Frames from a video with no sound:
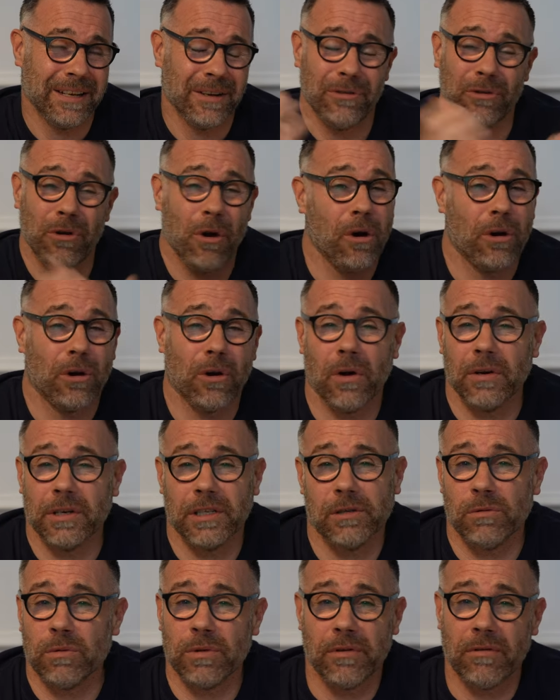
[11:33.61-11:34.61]
Not according
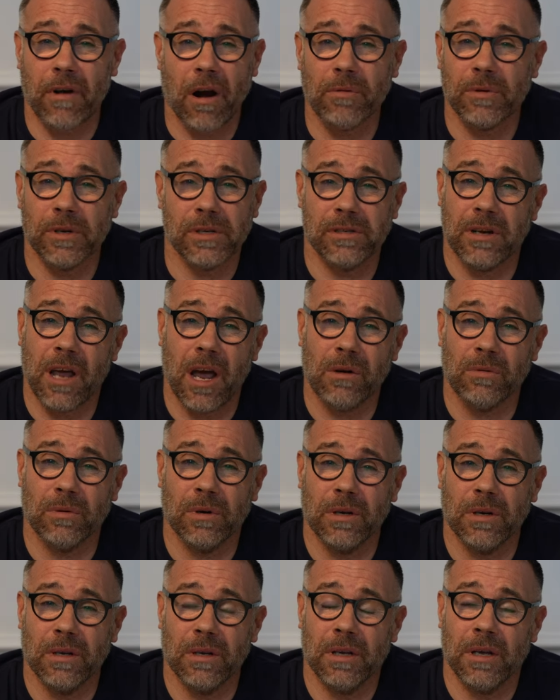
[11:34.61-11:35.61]
to other owners, no.
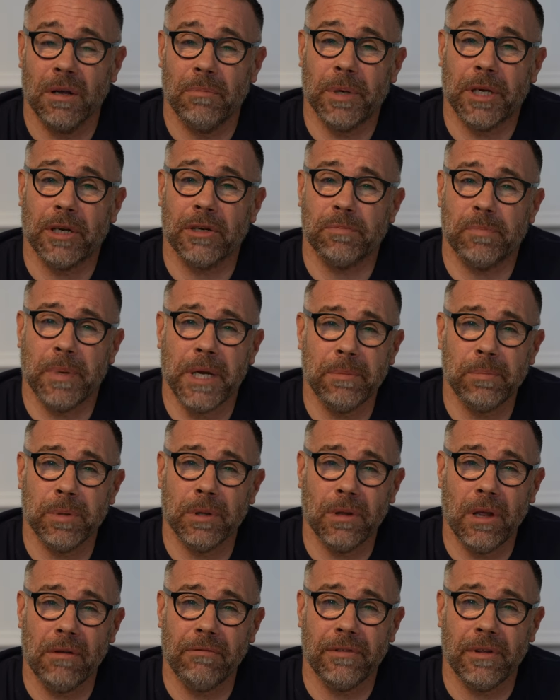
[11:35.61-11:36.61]
Because people
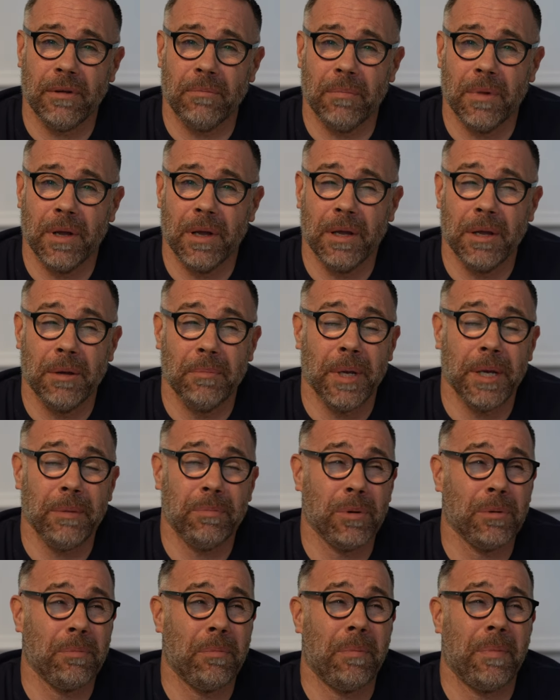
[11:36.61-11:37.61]
love them.
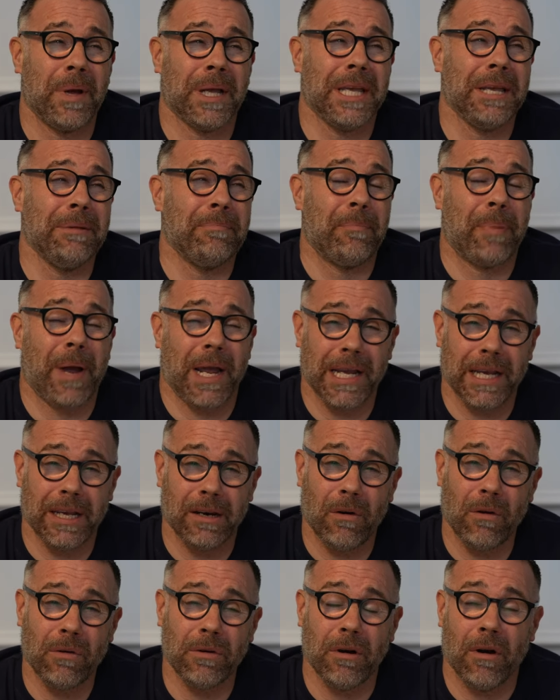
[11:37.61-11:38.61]
People keep banging
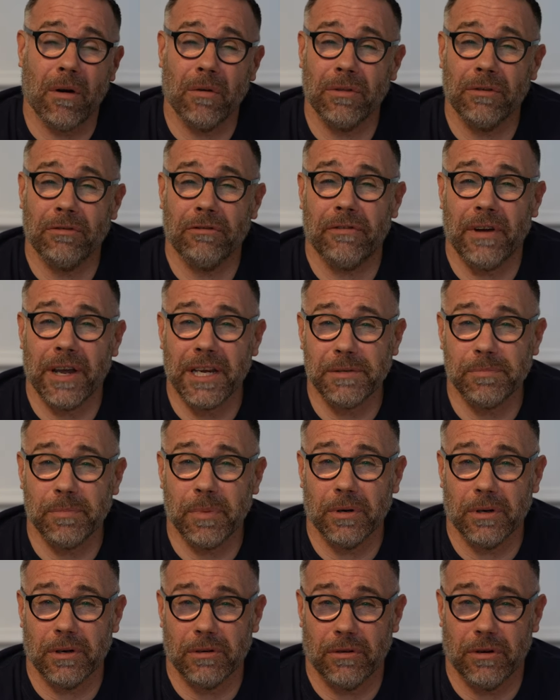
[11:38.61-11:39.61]
on the
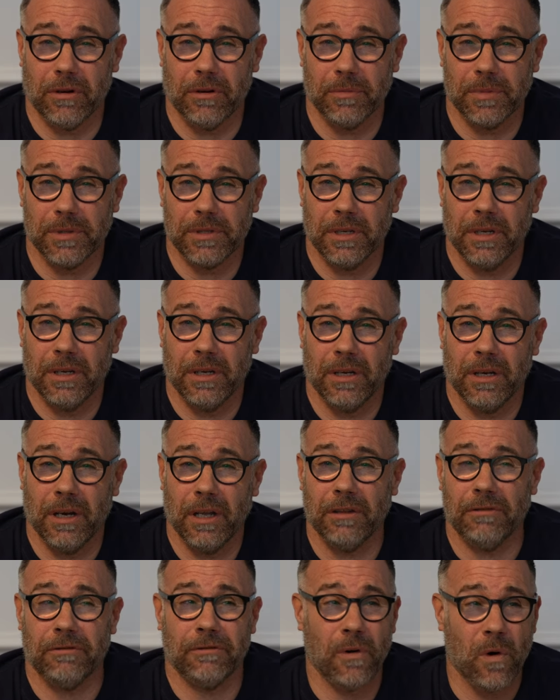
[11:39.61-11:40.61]
Facebook groups
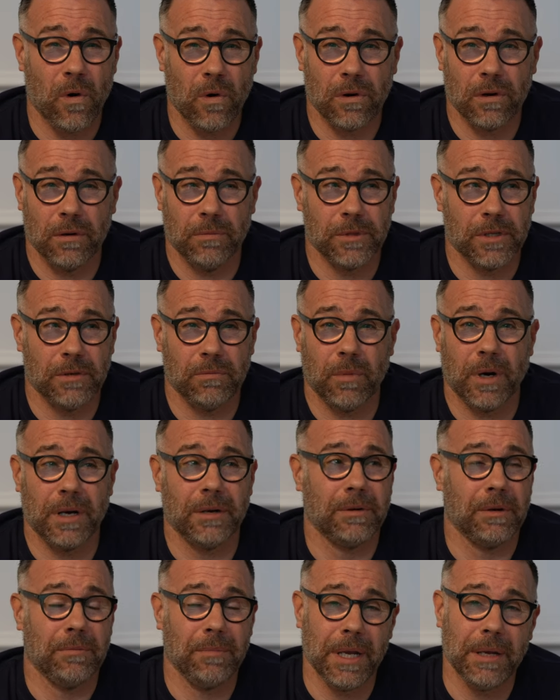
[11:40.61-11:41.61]
and the forums, and
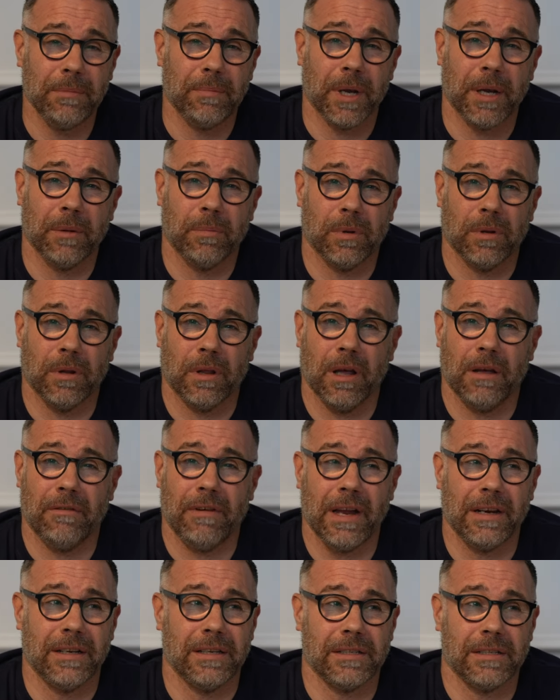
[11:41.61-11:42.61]
when we meet people at
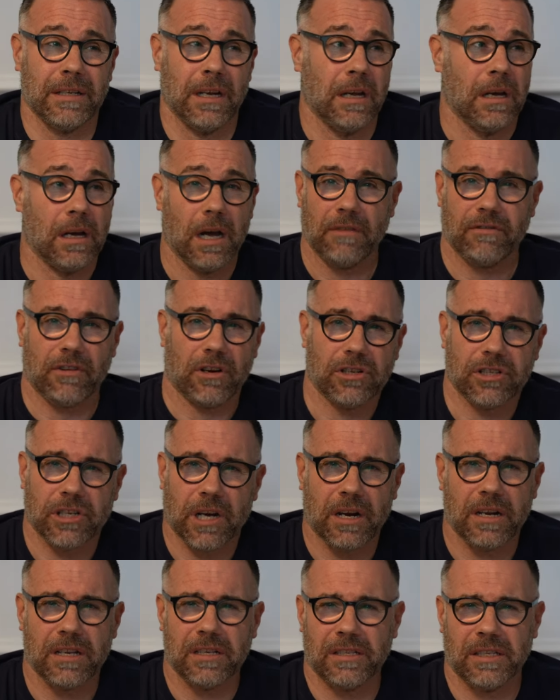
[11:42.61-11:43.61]
events, I've got
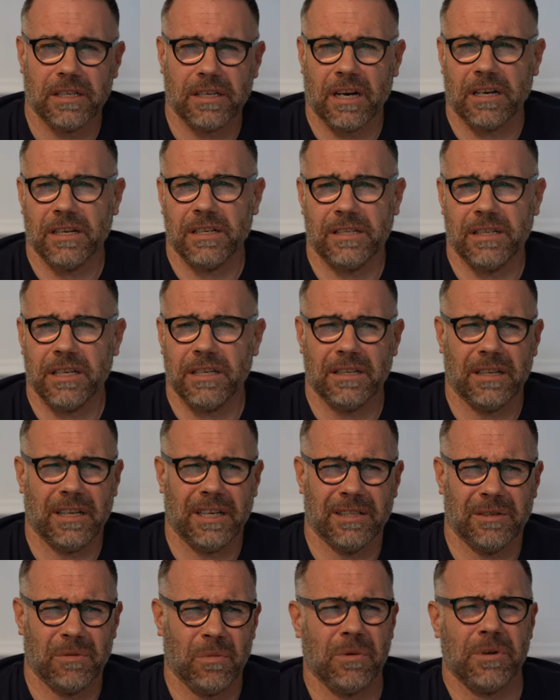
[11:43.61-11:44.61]
a Chinese diesel
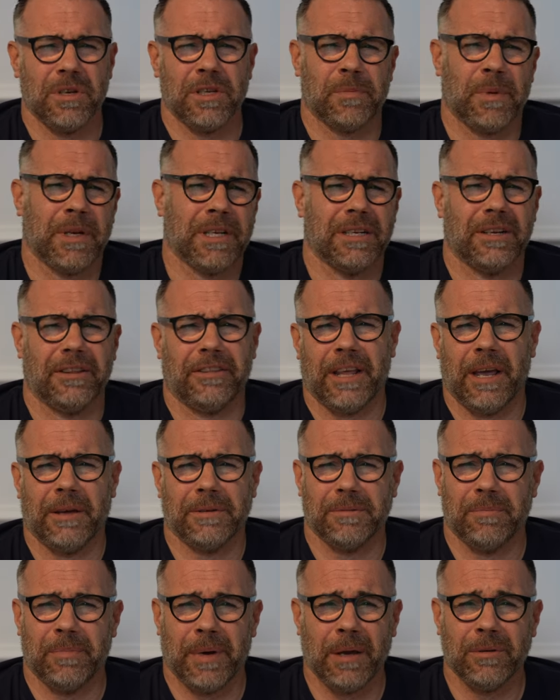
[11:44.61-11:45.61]
heater, what are you spending
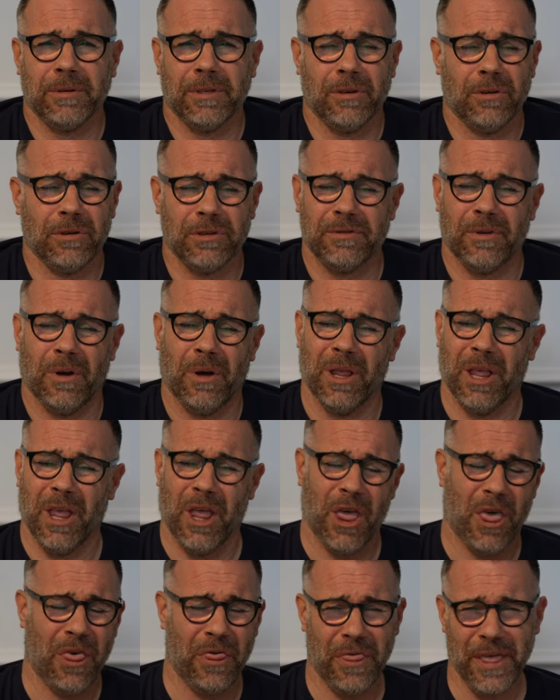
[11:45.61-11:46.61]
£1,000 on yours for?
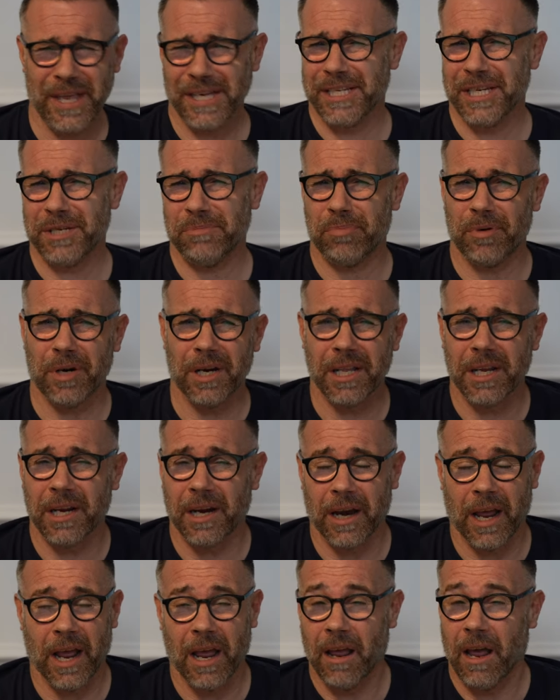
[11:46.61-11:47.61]
This is
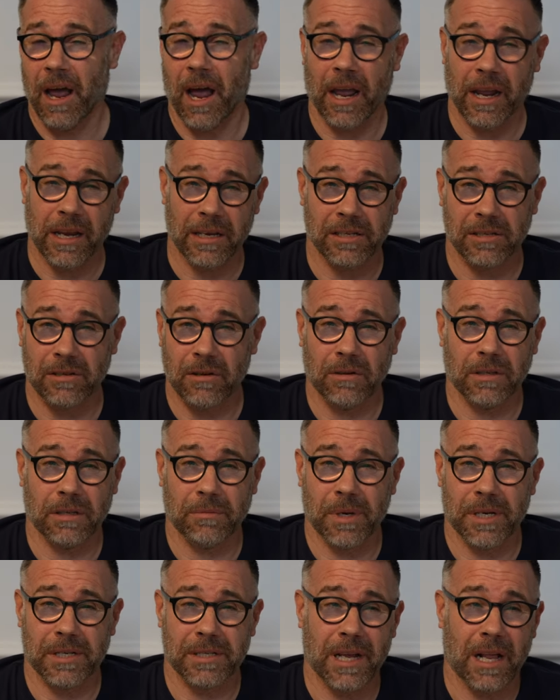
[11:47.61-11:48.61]
brilliant. I installed it
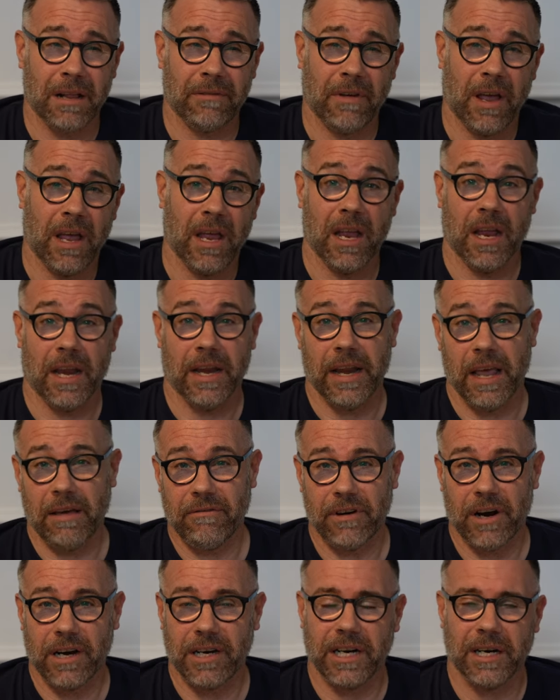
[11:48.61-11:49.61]
myself.
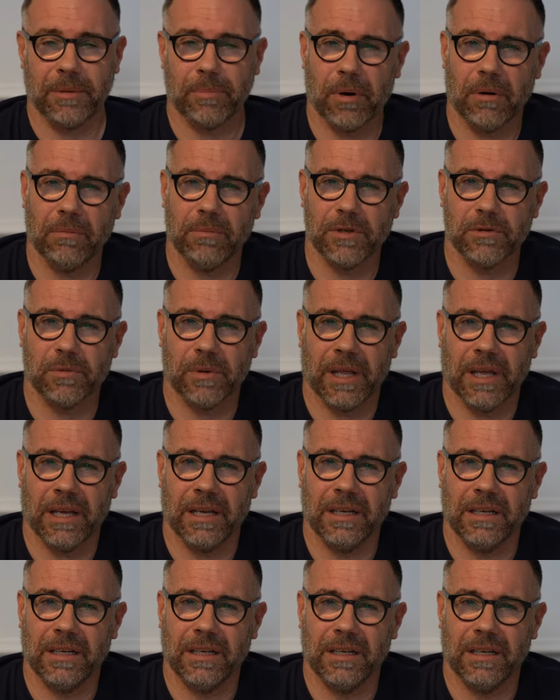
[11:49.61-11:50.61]
Never had any problems with it.
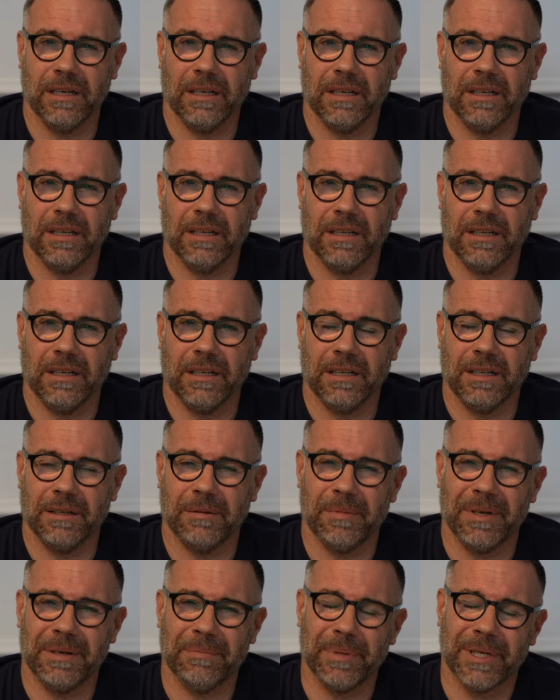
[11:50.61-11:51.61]

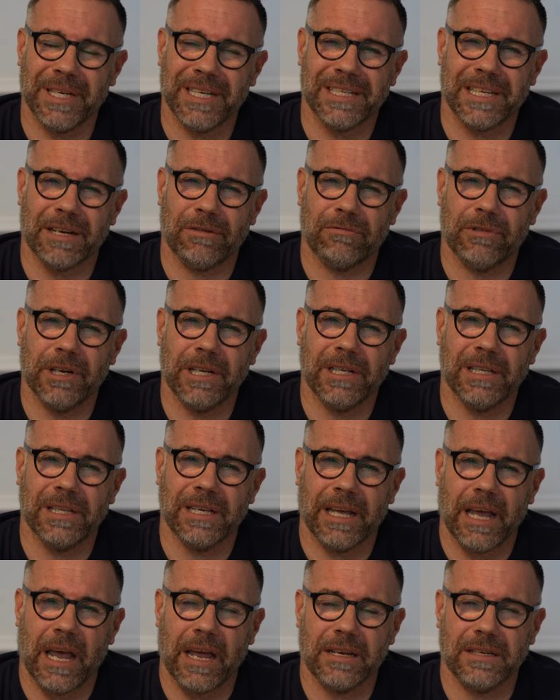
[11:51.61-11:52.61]
But is that really the
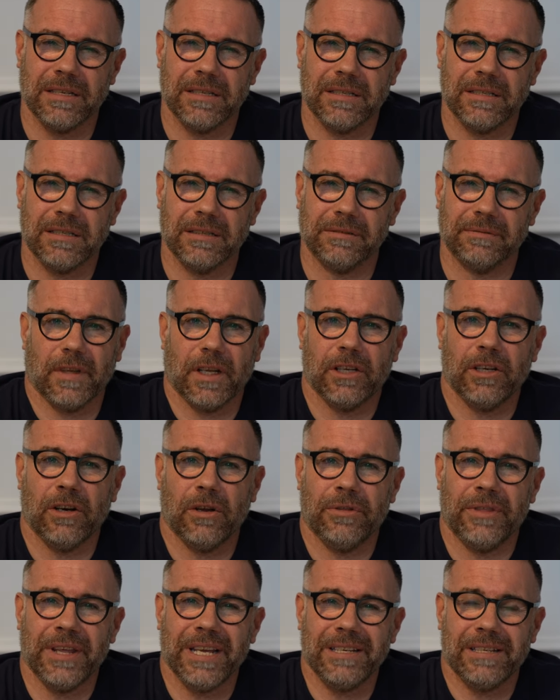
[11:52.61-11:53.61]
case? You know,
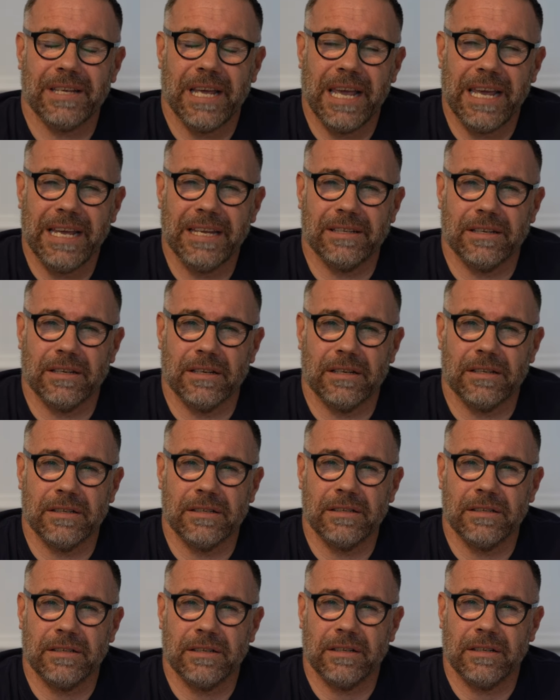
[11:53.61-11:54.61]
these
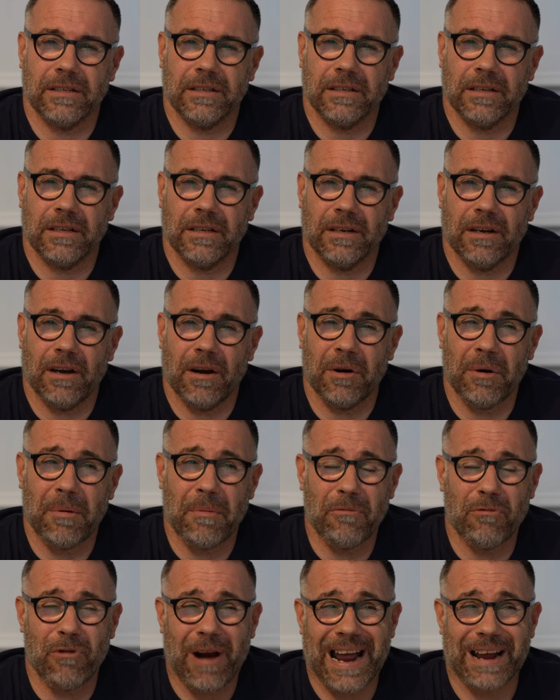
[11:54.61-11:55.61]
heaters are
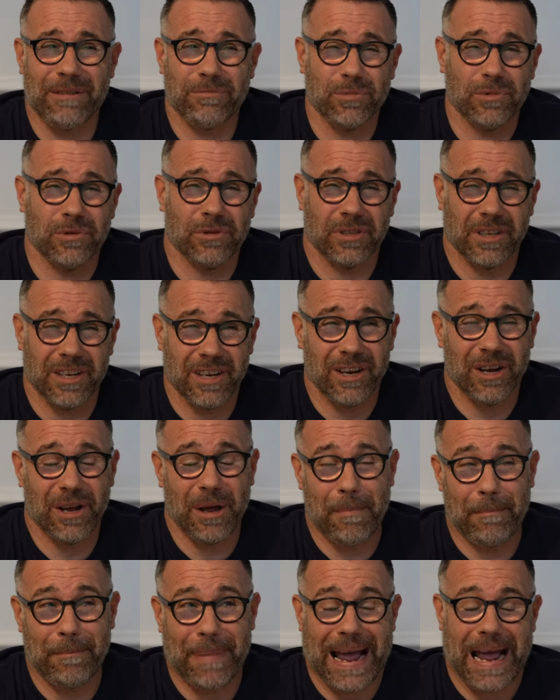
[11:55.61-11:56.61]
around
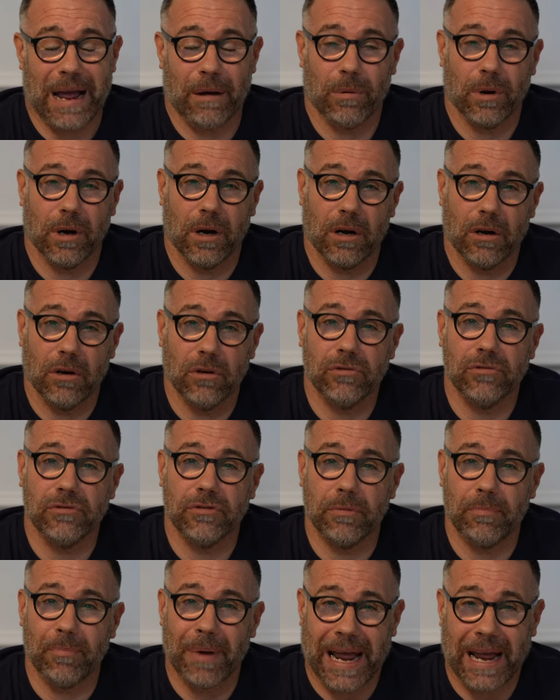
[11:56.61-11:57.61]
about
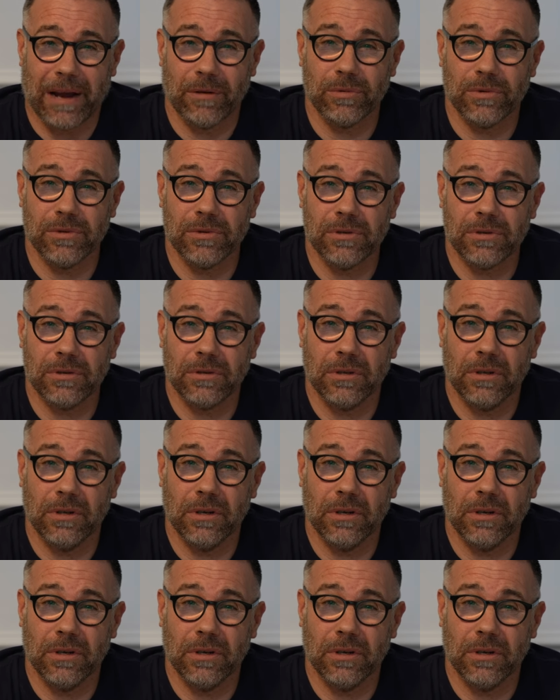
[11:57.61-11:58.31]
£100.